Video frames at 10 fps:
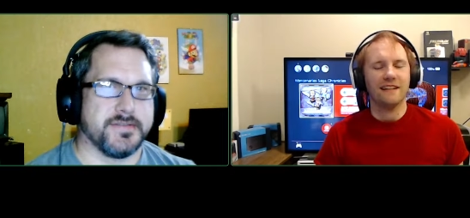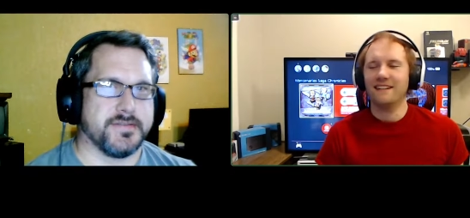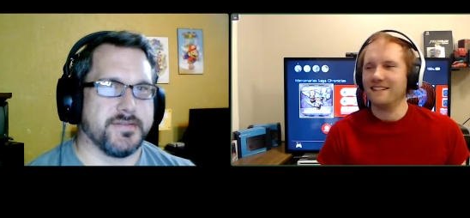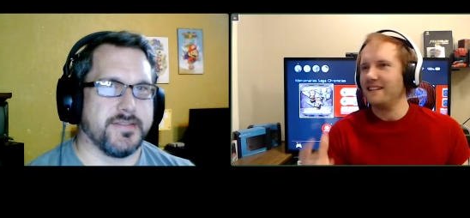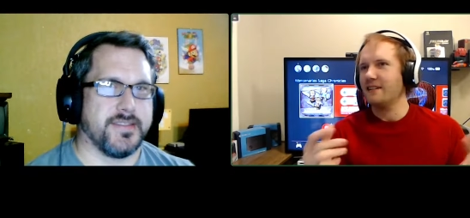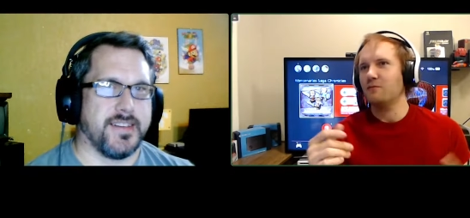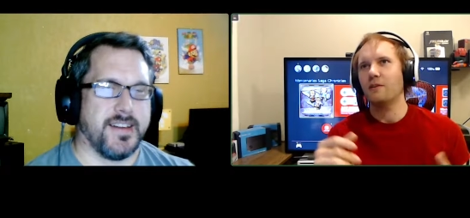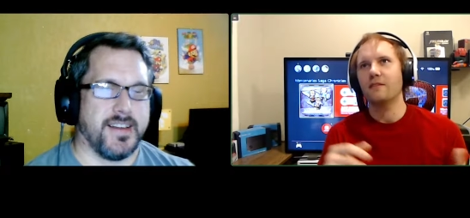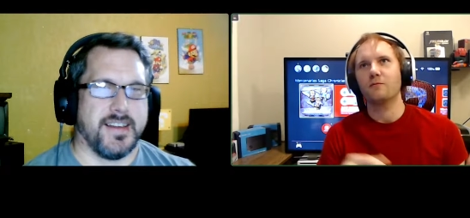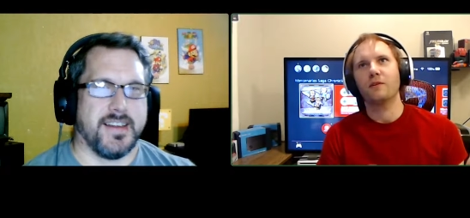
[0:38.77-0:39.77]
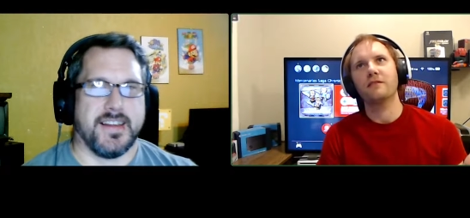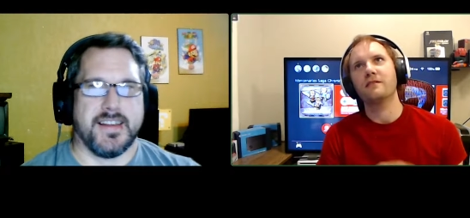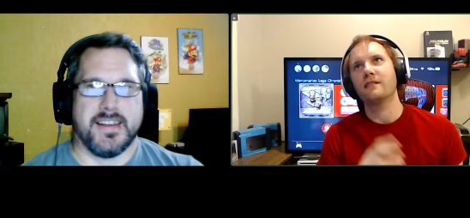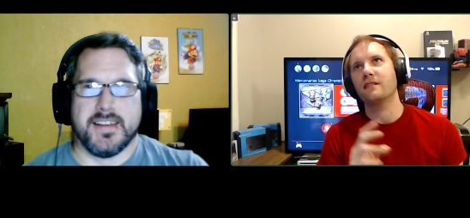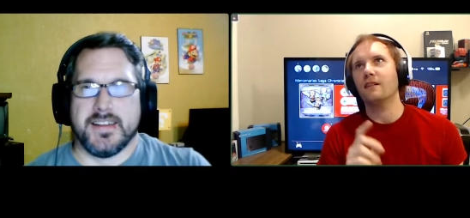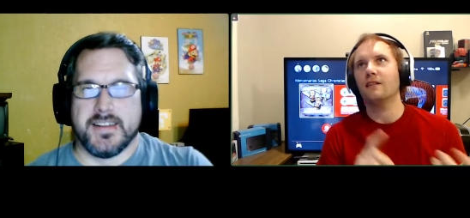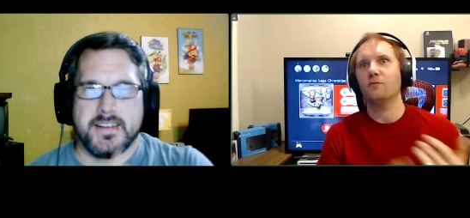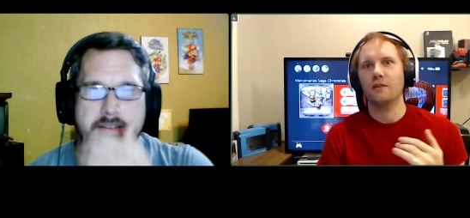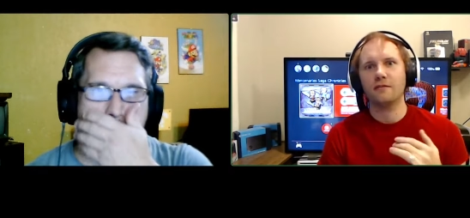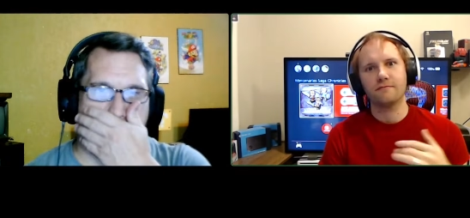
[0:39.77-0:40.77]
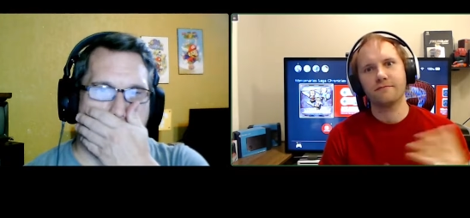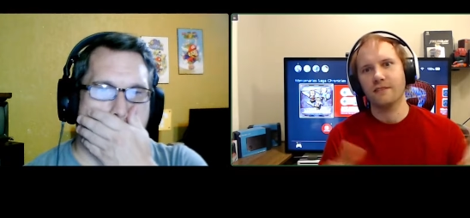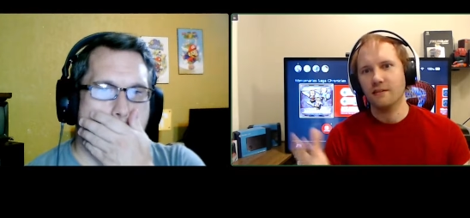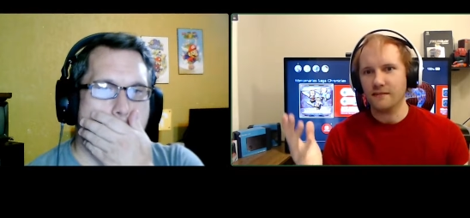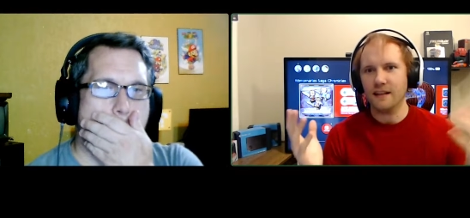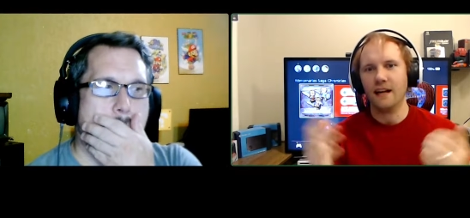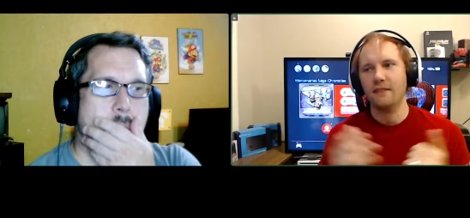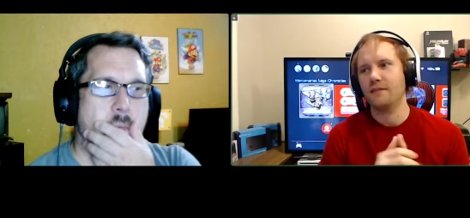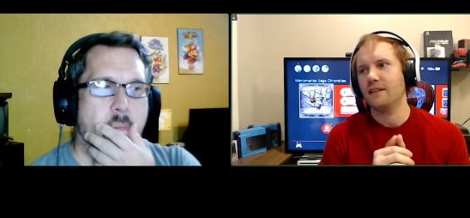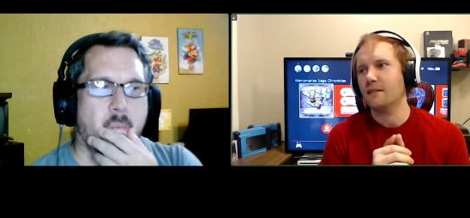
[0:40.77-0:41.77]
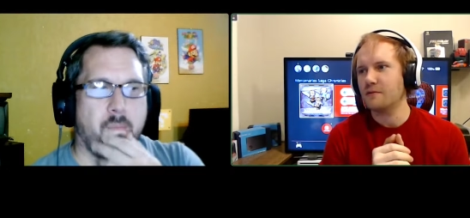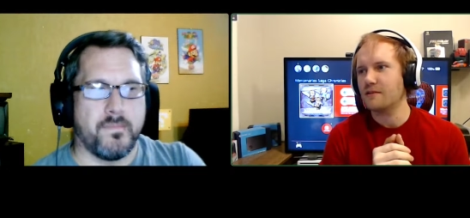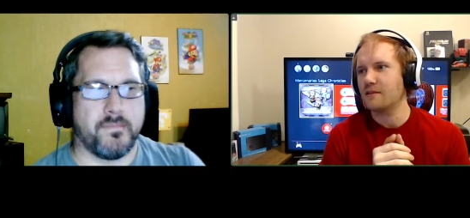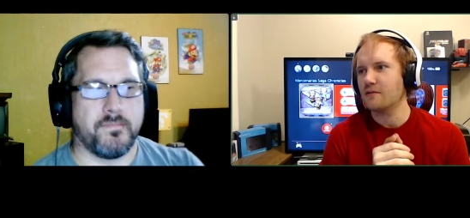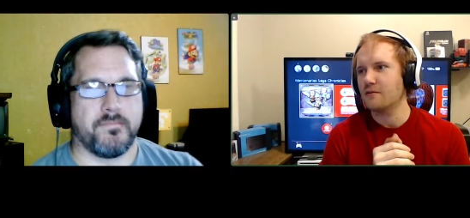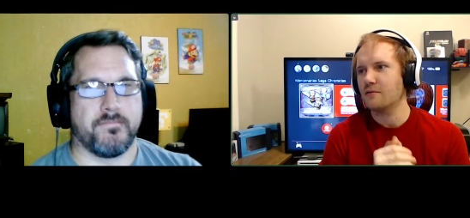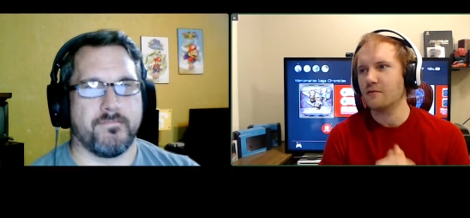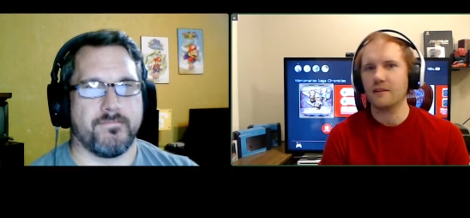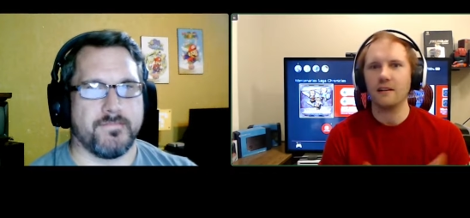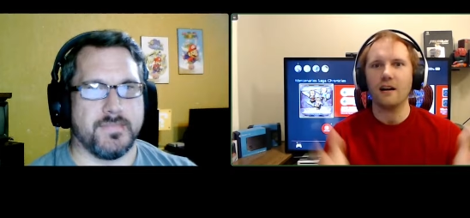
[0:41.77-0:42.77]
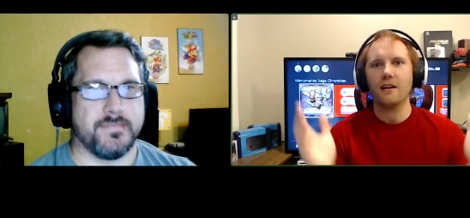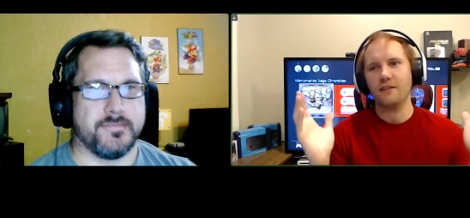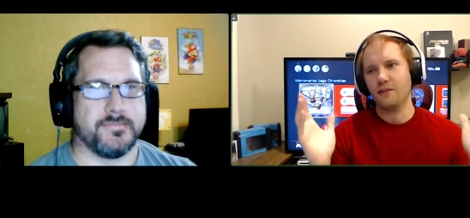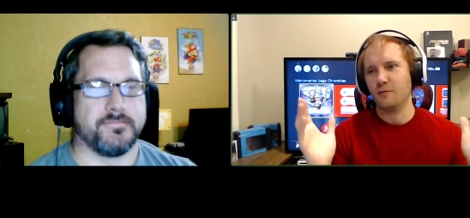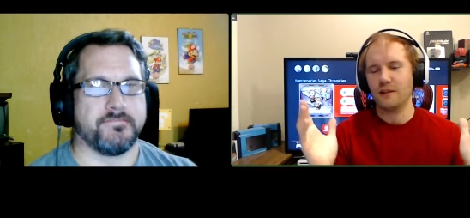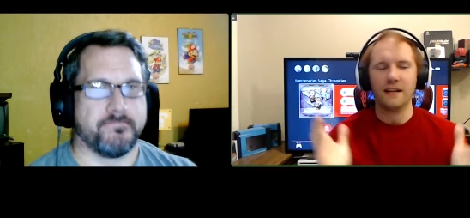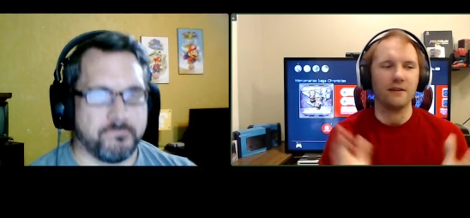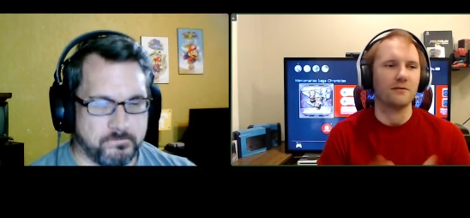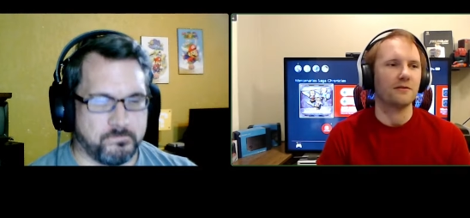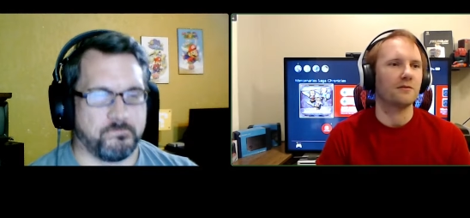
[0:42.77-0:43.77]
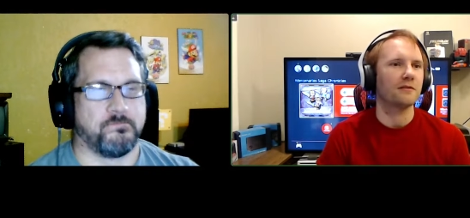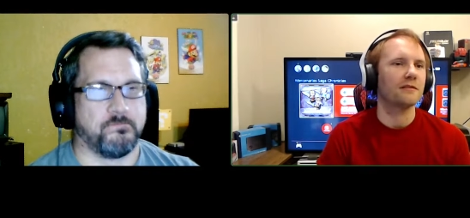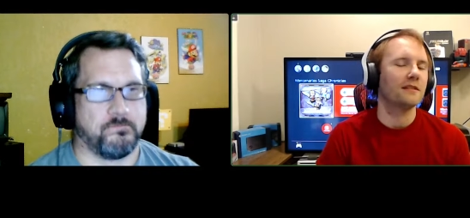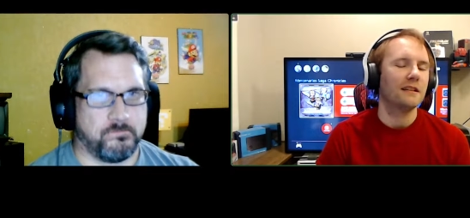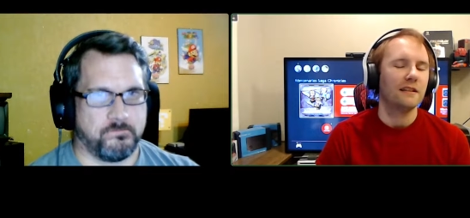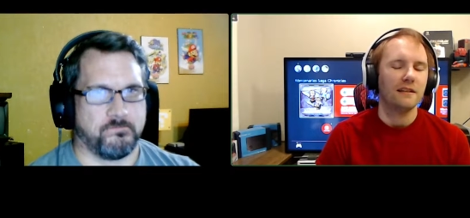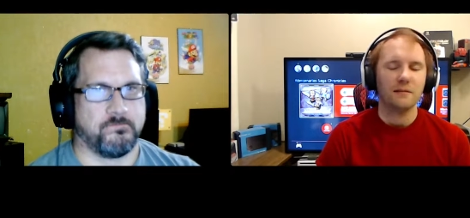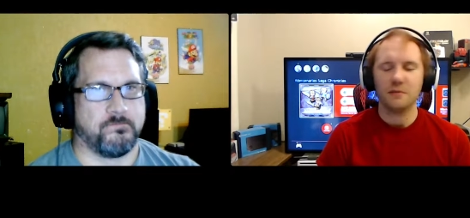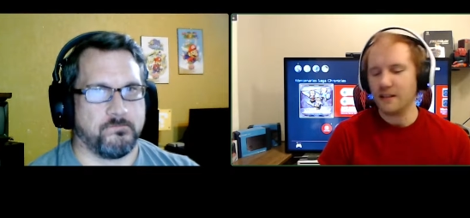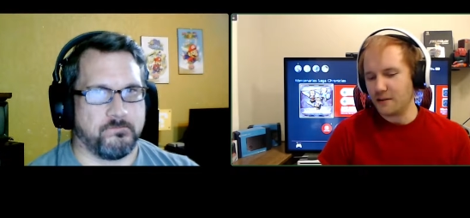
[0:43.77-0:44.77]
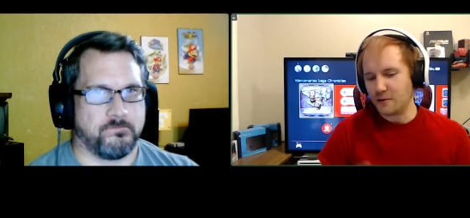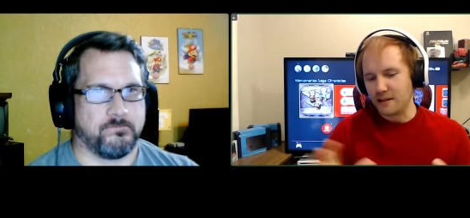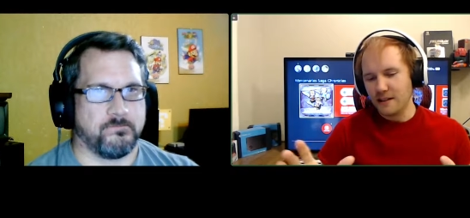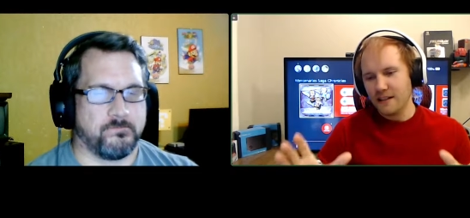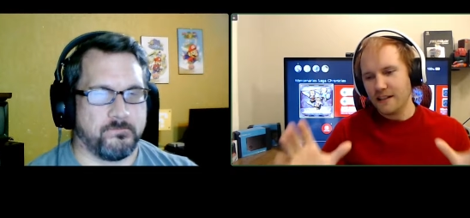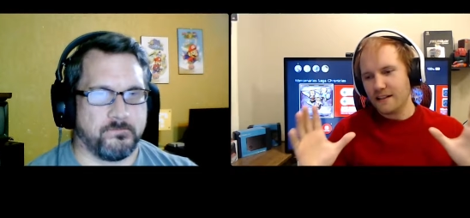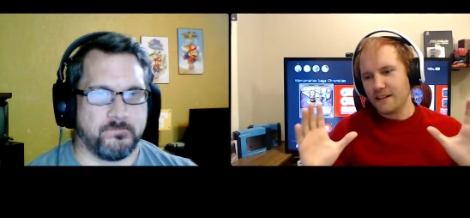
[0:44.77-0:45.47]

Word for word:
Speaker 1: Yeah, yeah. Whether it's like, oh well, you know, half the episode the audio went out, or, but anyway,